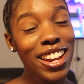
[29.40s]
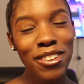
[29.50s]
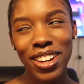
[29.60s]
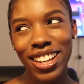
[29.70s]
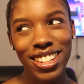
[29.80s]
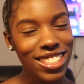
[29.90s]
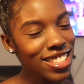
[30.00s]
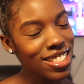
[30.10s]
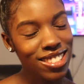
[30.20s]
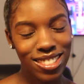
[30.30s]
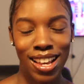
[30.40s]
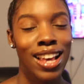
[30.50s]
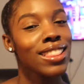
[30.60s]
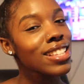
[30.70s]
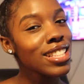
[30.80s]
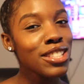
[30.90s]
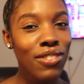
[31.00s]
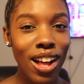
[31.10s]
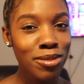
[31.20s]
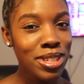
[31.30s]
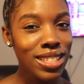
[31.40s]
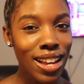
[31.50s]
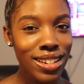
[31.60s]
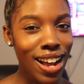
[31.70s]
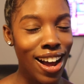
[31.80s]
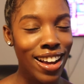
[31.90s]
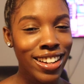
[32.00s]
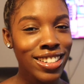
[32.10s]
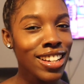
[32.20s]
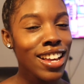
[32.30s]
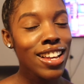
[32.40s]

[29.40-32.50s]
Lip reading: Anyways, this is Vlogmas Day 9.